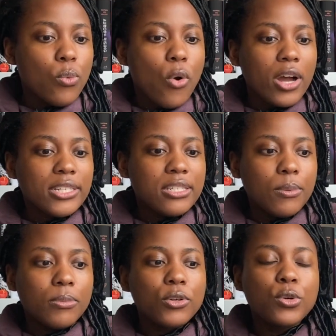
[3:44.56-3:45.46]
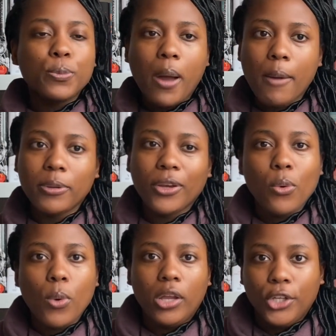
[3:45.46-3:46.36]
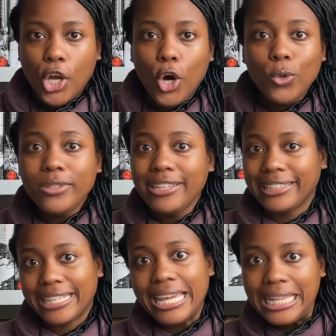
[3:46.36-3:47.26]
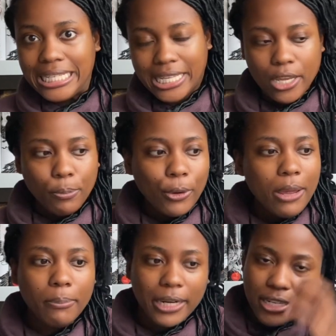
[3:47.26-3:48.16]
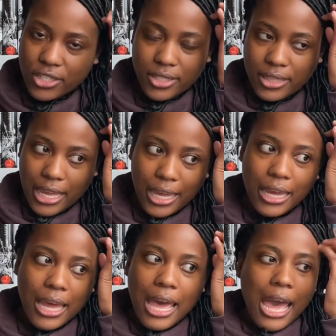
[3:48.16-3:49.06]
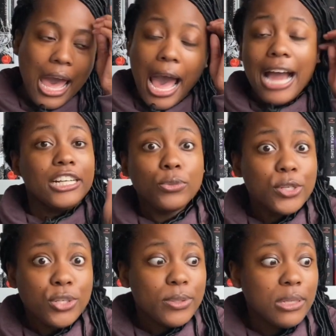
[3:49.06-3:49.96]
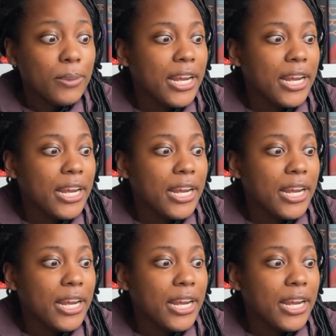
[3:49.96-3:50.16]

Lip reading: want someone who is popular and well-known to lead this imprint. But I just wish it was someone